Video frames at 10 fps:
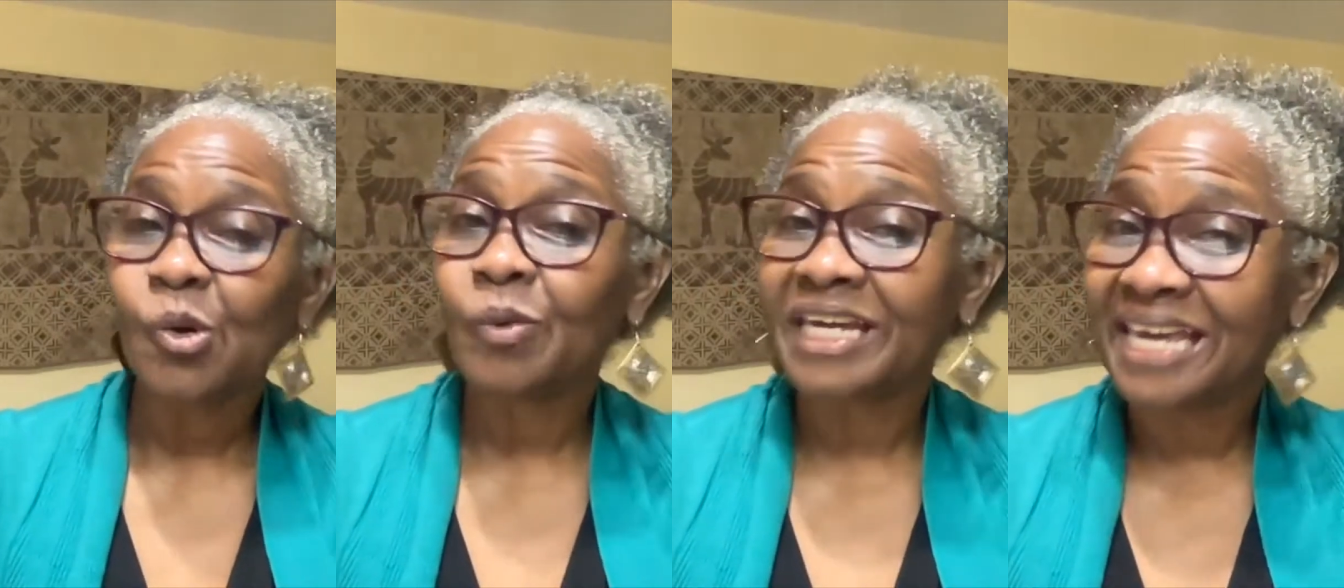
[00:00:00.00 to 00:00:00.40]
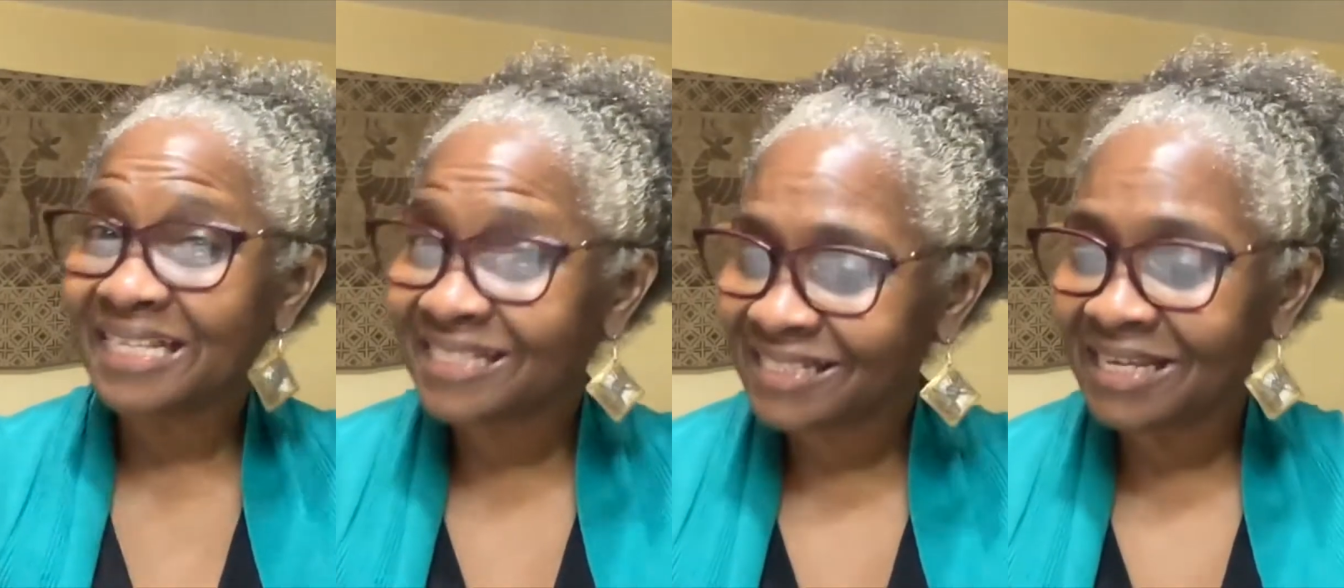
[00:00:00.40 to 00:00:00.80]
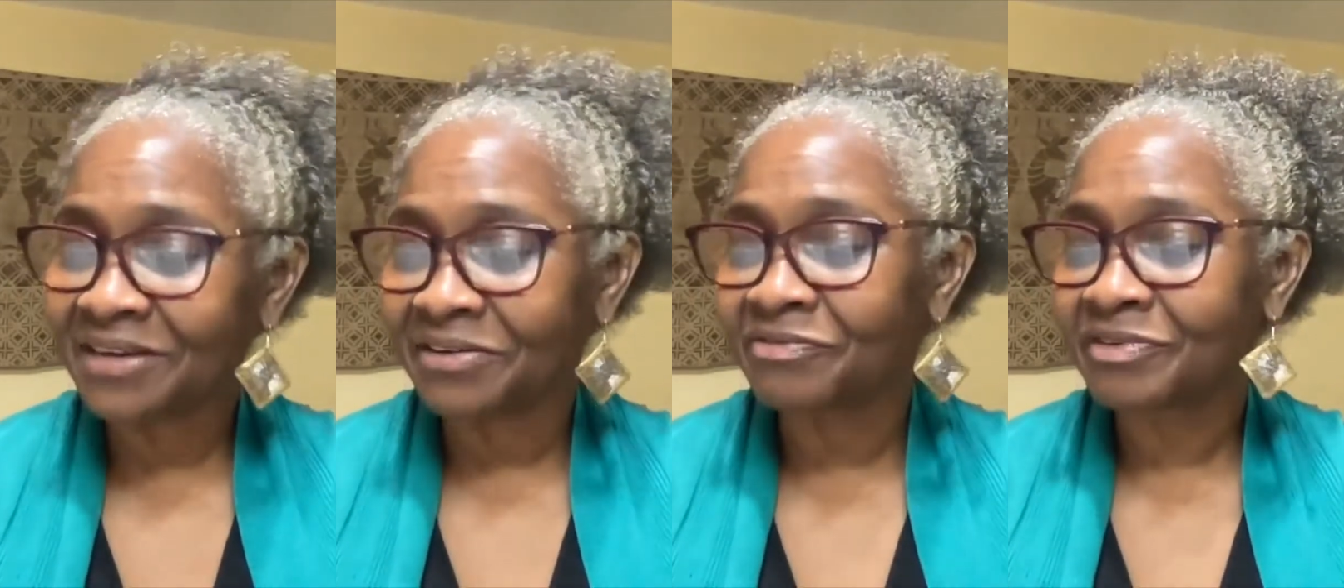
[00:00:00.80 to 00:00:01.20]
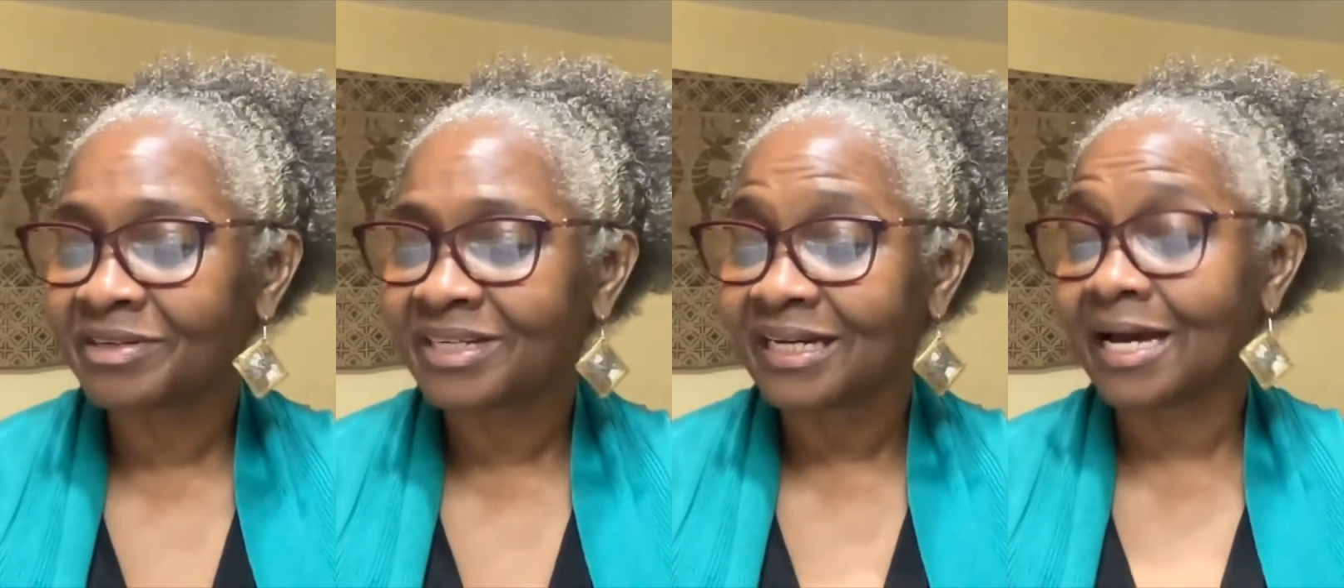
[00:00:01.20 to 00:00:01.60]
We get saved
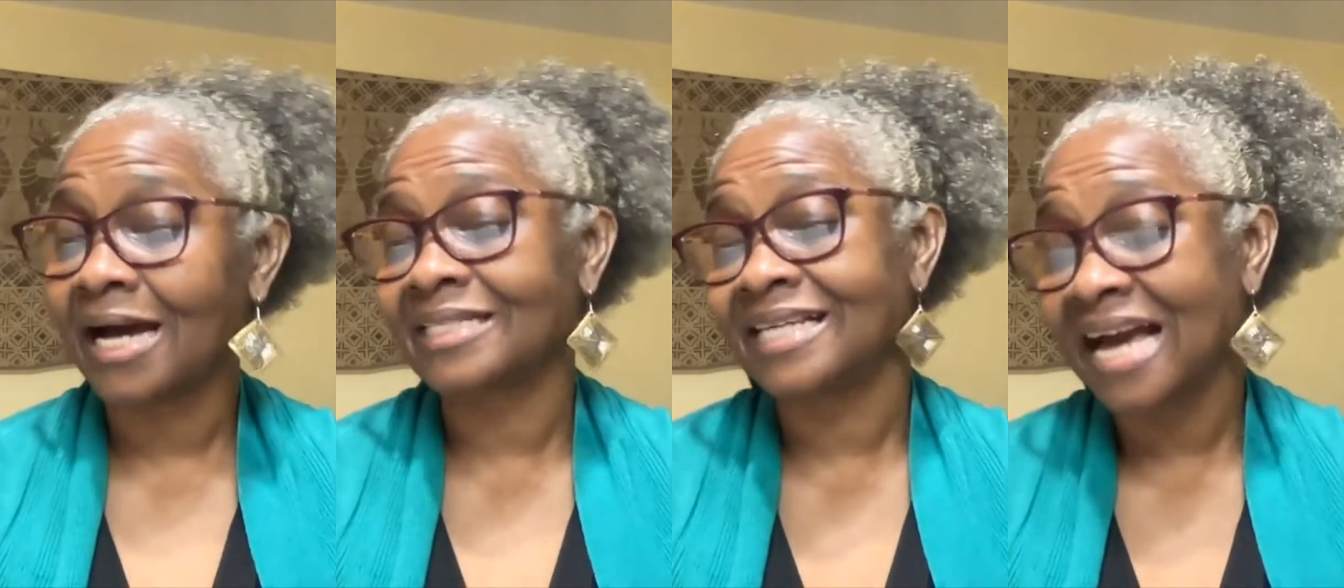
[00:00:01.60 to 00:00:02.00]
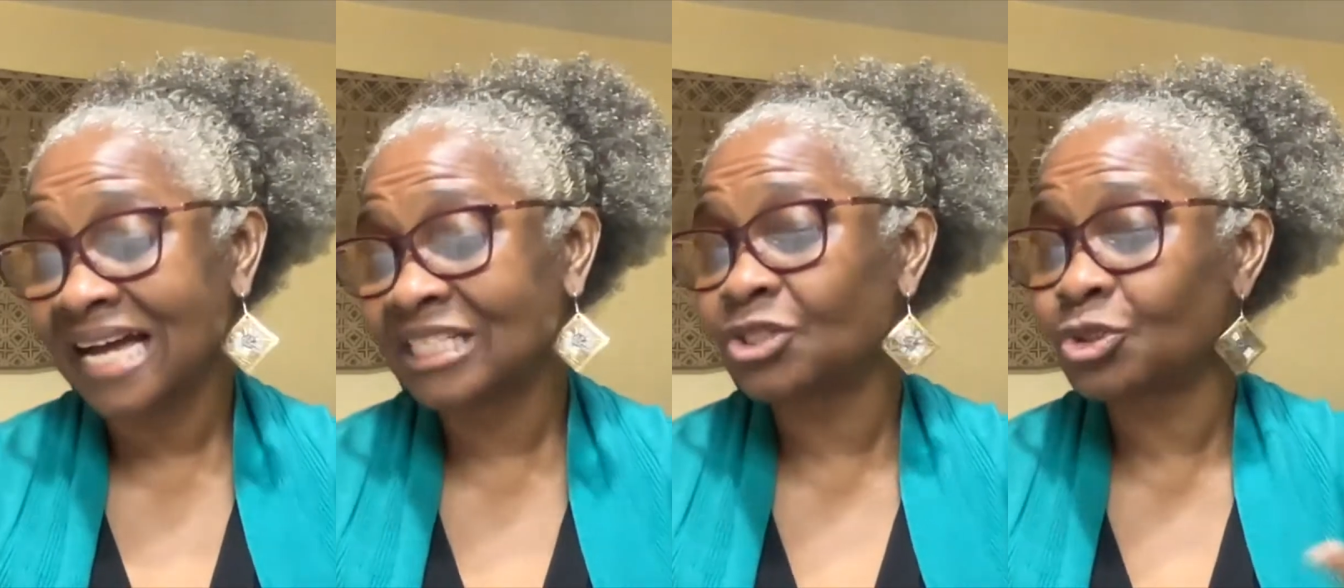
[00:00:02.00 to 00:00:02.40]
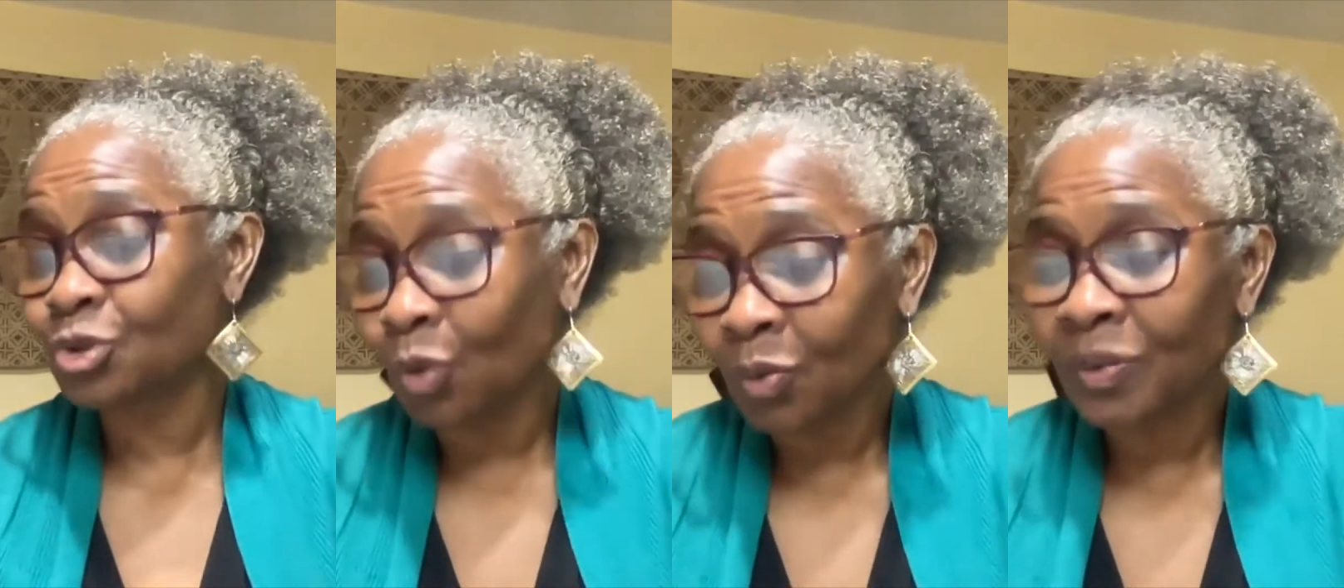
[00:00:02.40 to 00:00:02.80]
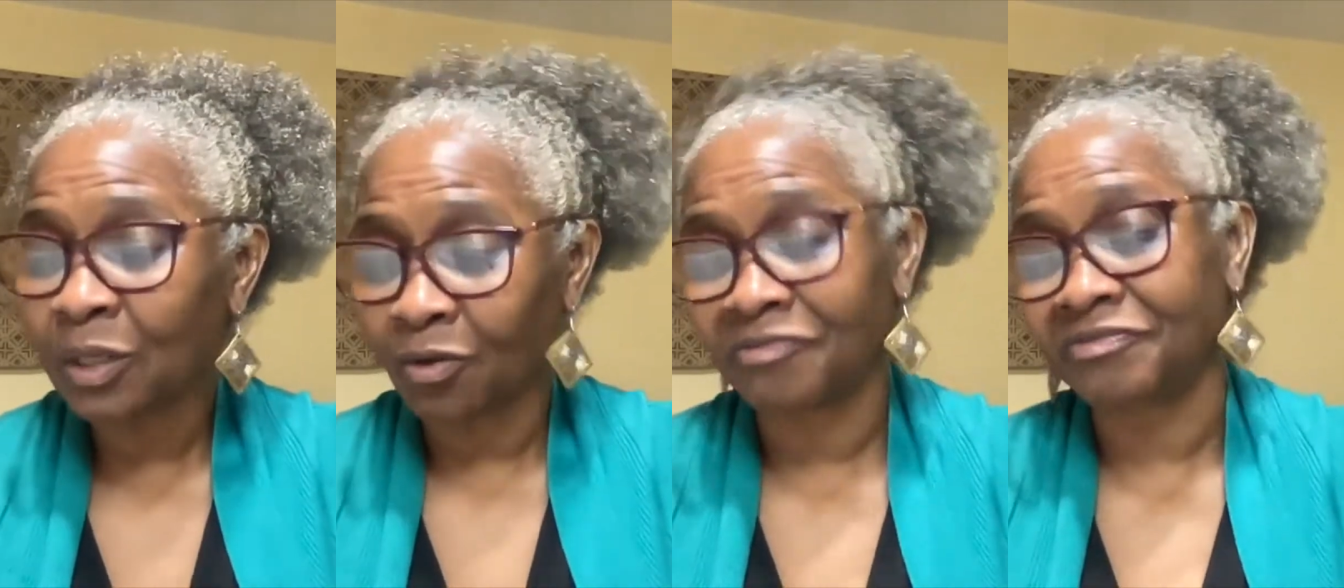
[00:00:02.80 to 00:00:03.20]
because God sure we
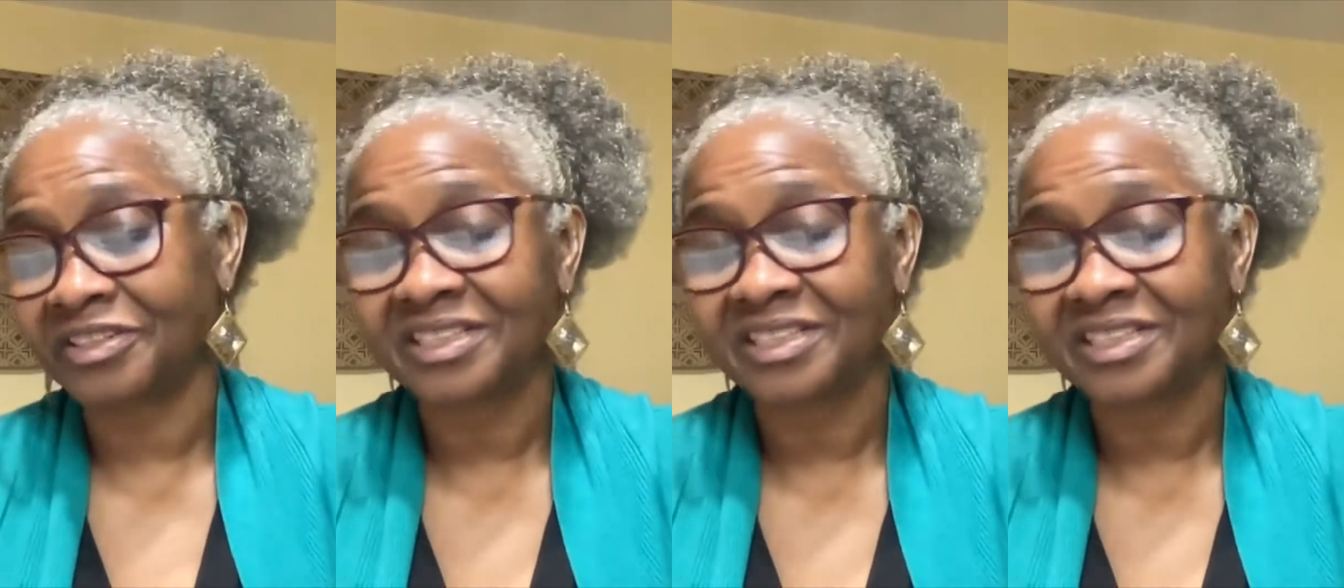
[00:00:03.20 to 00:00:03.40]
love,